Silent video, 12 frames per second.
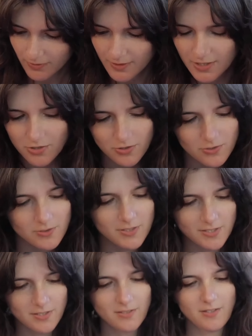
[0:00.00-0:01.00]
these
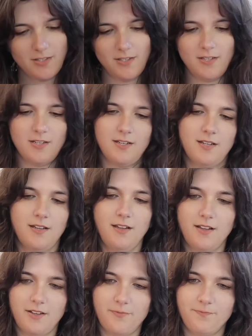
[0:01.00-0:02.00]
shoes.
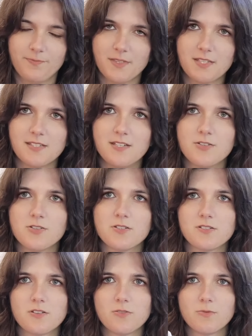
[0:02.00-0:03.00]

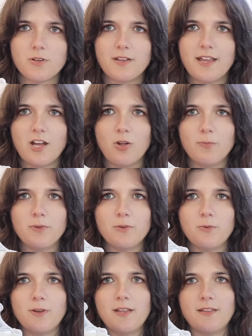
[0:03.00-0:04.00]
Sneakers don't really help
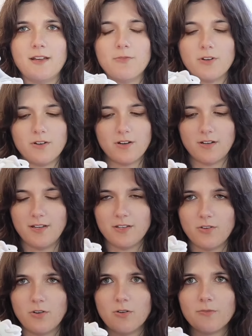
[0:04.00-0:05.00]
you in that regard. Like,
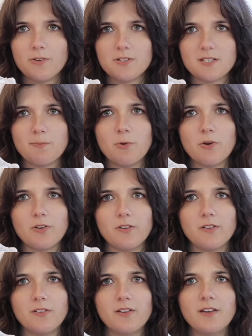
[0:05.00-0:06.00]
you're not very
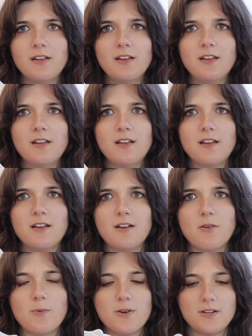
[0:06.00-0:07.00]
supported,
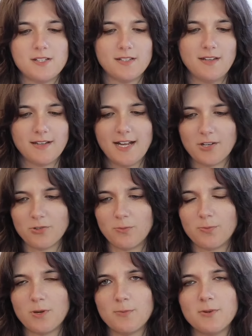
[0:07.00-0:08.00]
whereas like actual
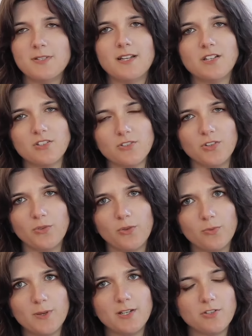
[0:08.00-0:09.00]
proper dance shoes with
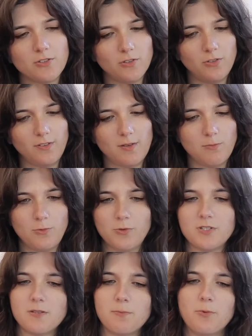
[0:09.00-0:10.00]
suede soles and a
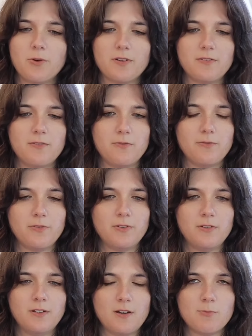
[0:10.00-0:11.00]
more supportive
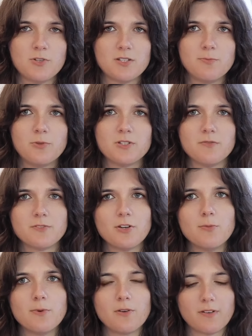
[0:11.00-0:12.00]

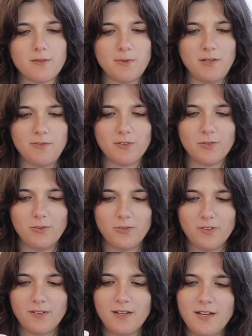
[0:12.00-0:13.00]
toe box, I believe it's
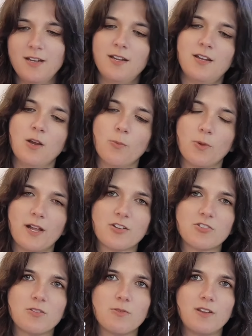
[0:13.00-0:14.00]
called, will
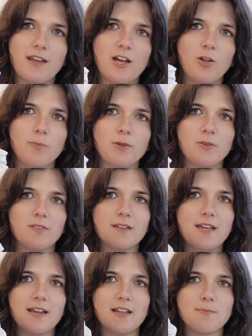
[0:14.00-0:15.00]
actually really help you
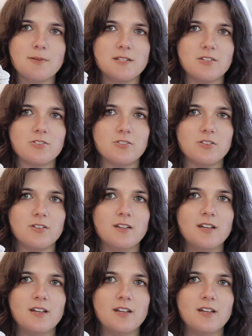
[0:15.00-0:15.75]
stay in that position